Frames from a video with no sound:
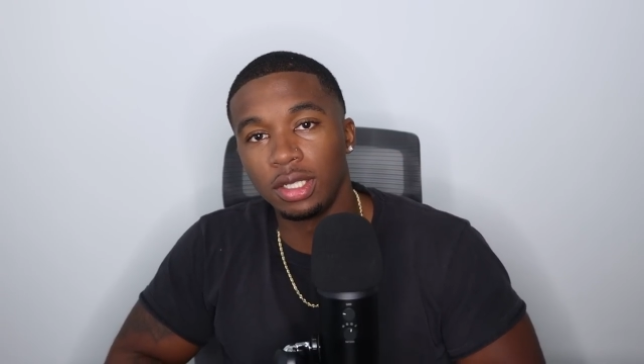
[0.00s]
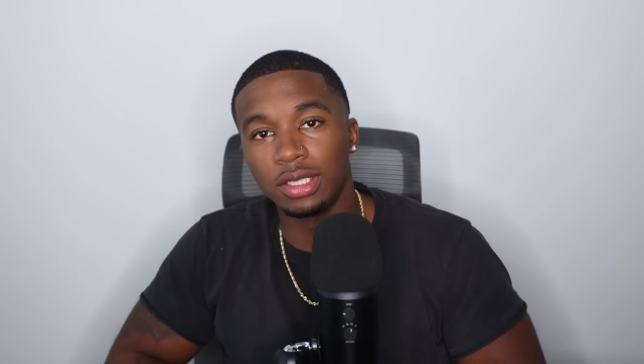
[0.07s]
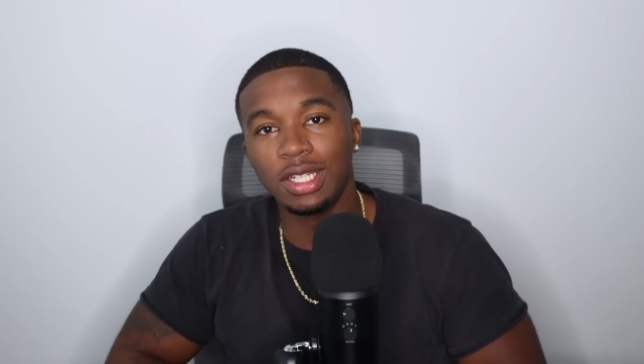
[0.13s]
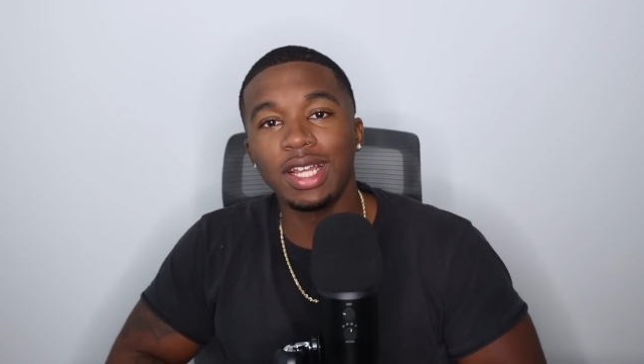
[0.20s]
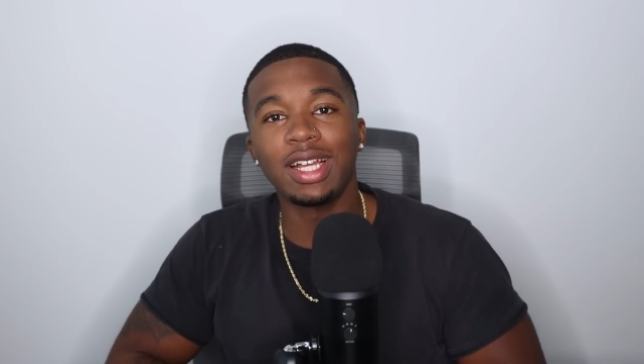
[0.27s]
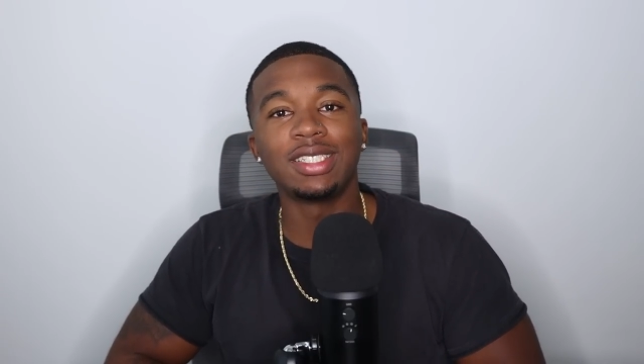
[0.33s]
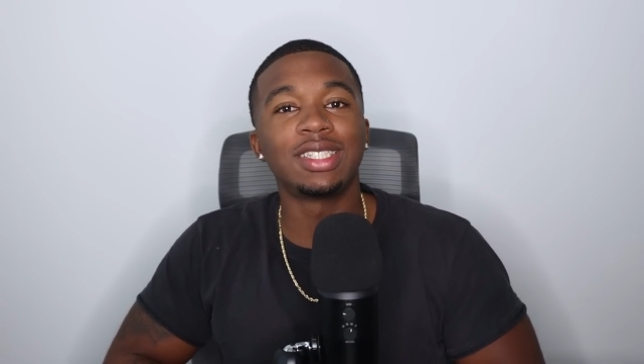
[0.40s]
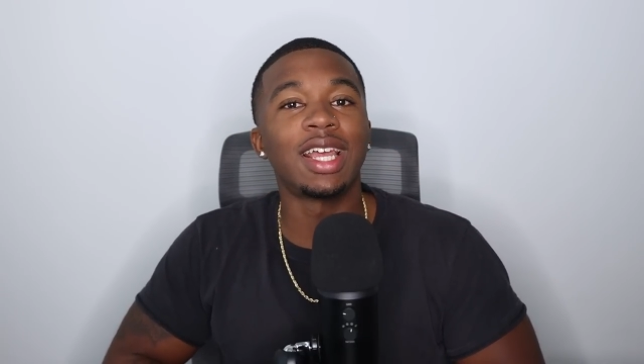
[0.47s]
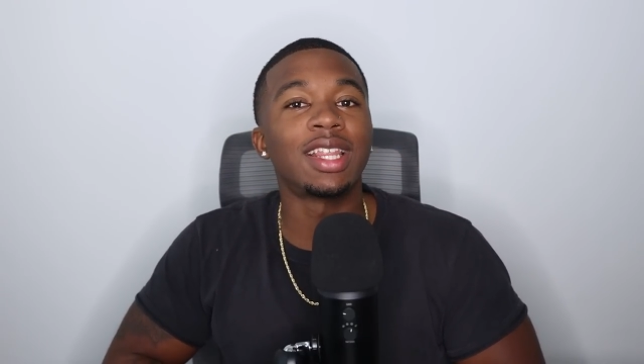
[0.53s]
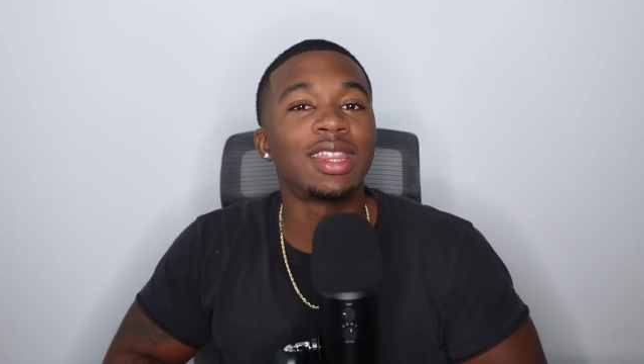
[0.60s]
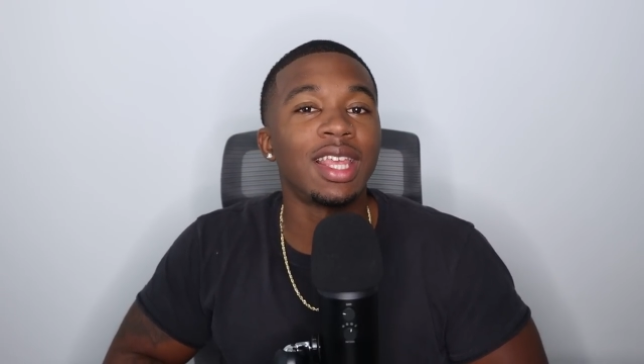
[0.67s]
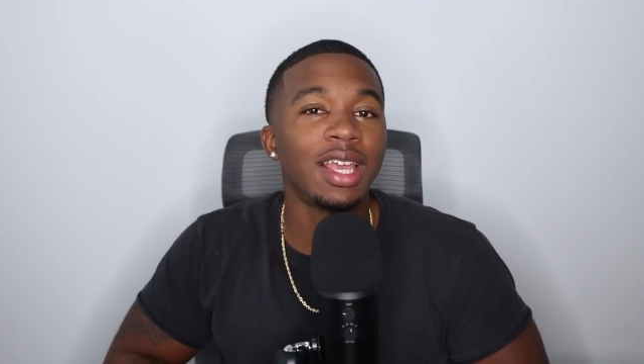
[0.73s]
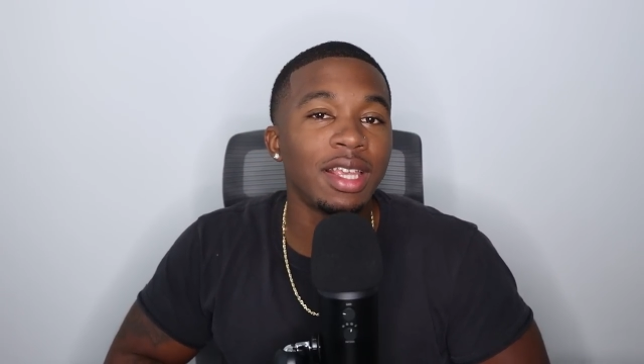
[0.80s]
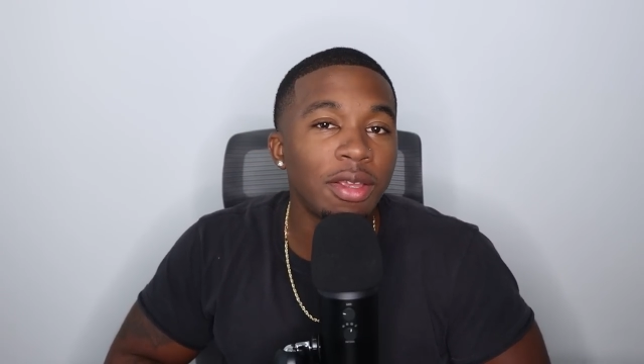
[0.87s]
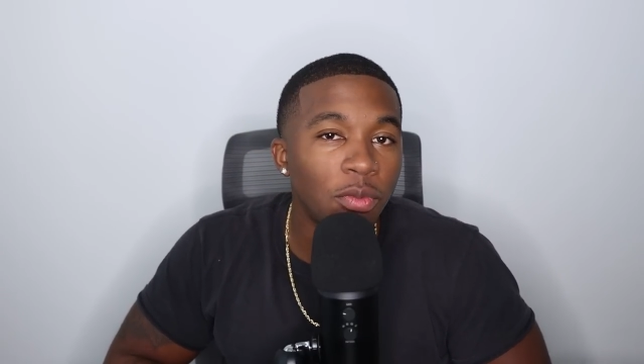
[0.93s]
She has that
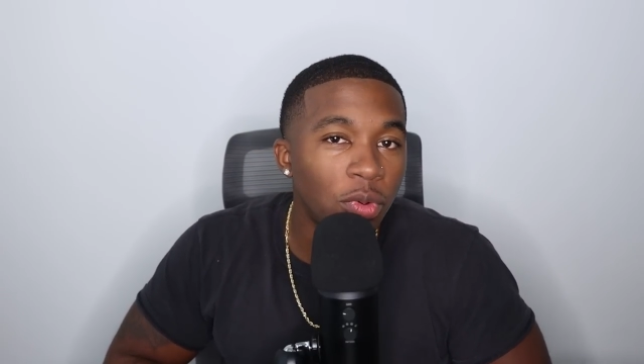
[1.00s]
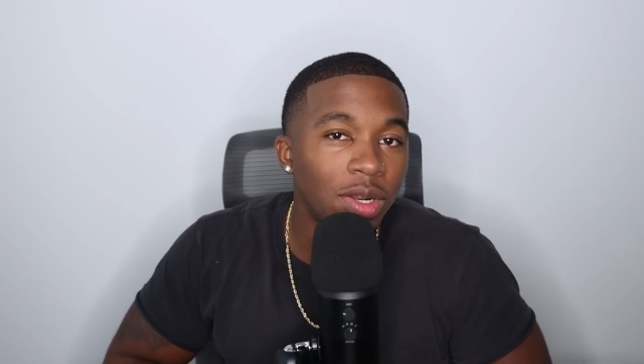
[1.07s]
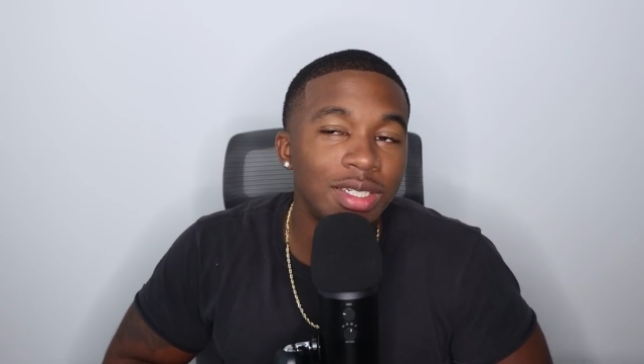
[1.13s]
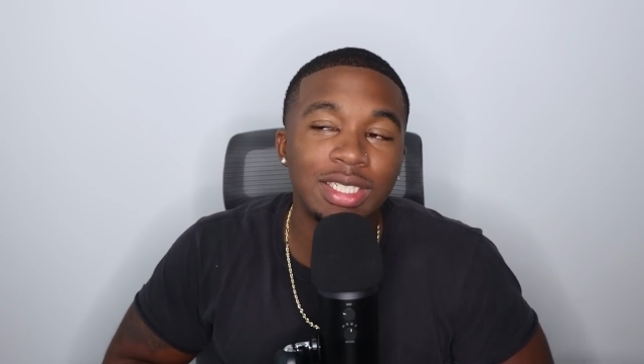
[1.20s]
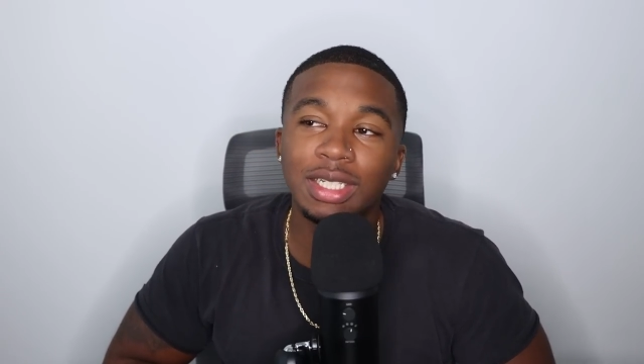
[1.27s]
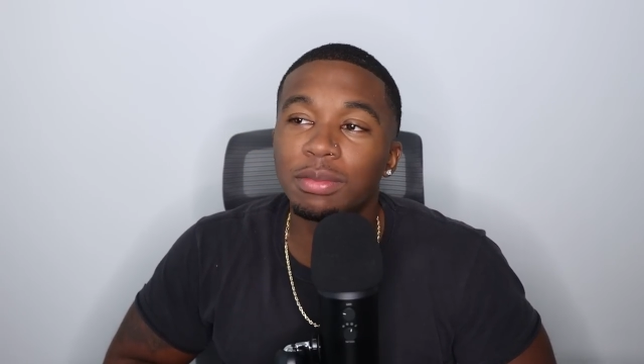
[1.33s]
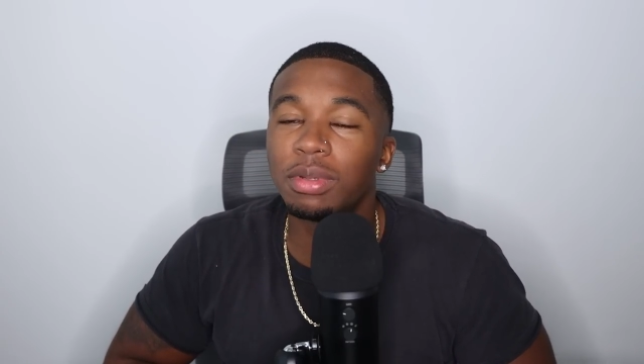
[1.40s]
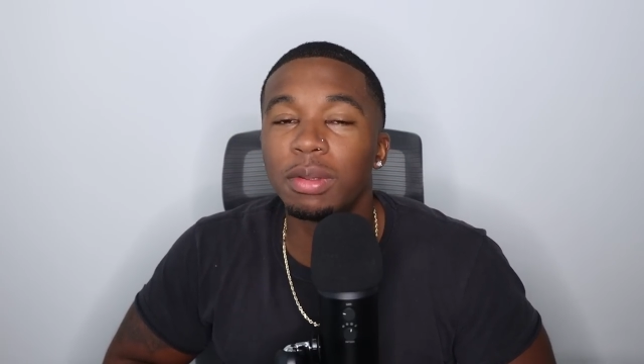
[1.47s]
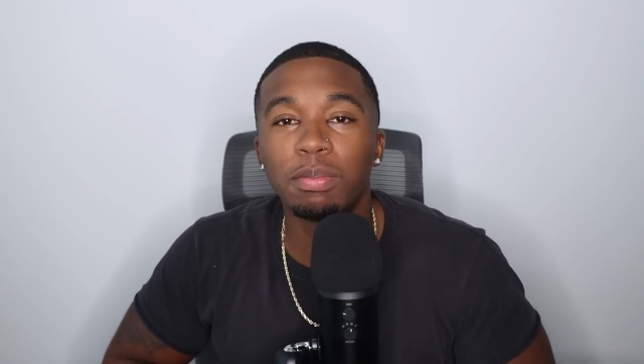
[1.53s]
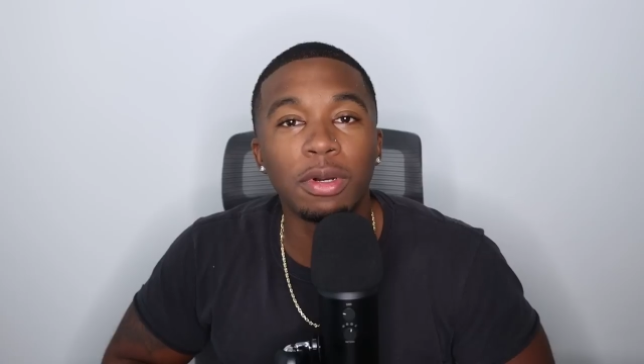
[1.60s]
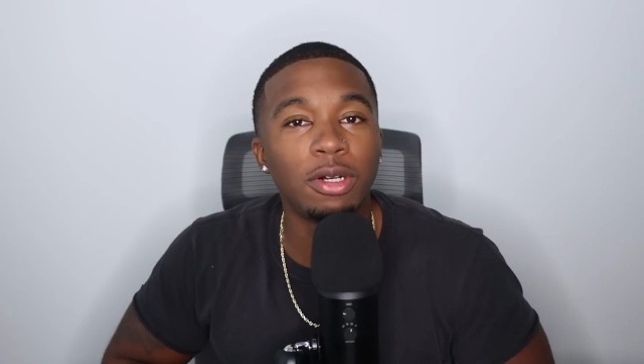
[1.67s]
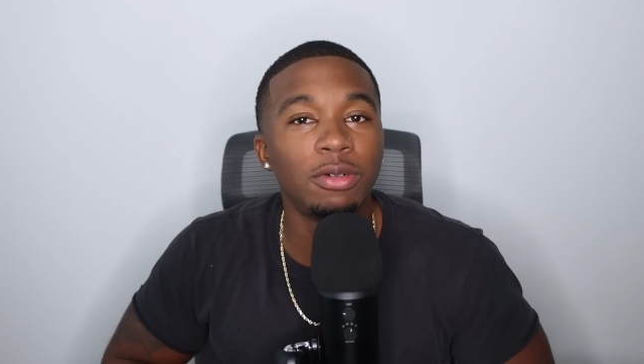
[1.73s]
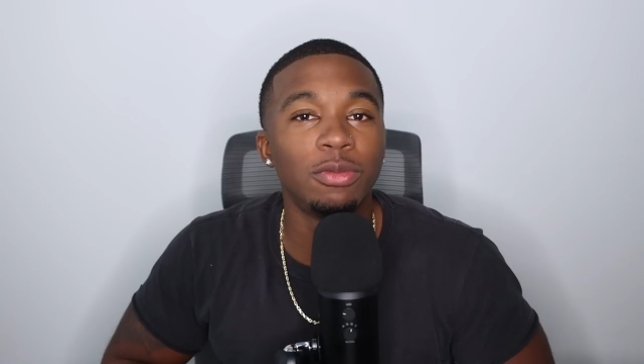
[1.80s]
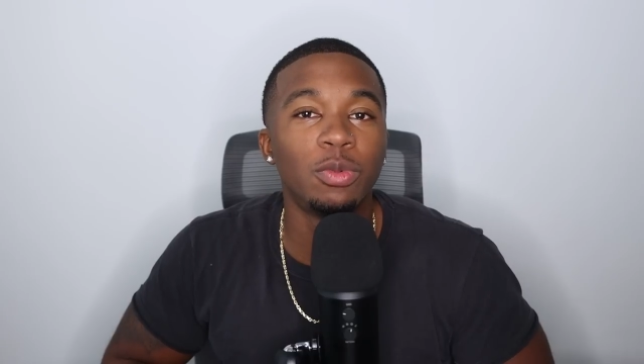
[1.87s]
thingy where she be po-